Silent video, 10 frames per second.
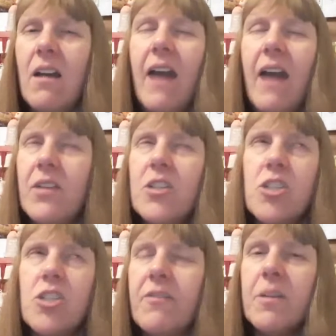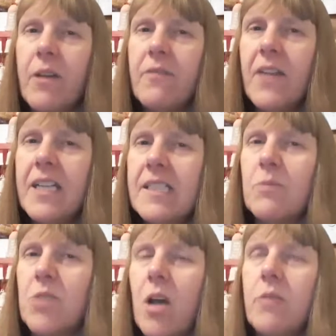I have it shoved in my face
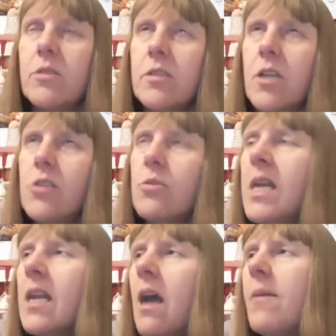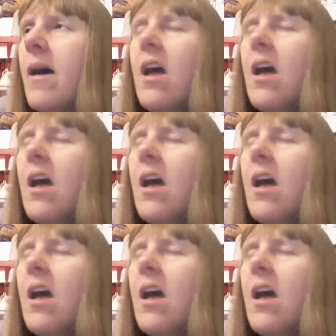sometimes on social media, but,